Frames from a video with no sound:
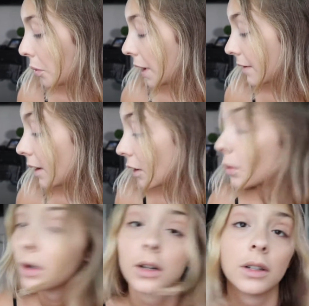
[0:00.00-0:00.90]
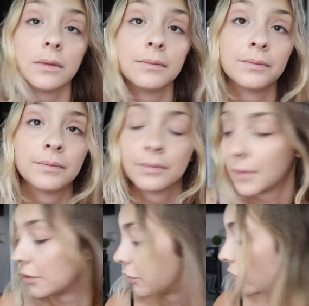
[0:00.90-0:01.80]
that's awkward.
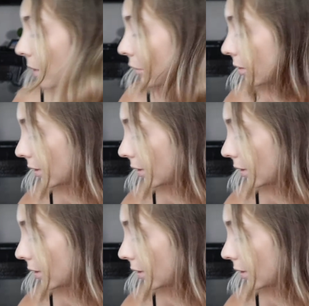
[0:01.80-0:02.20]
I'll just use my beauty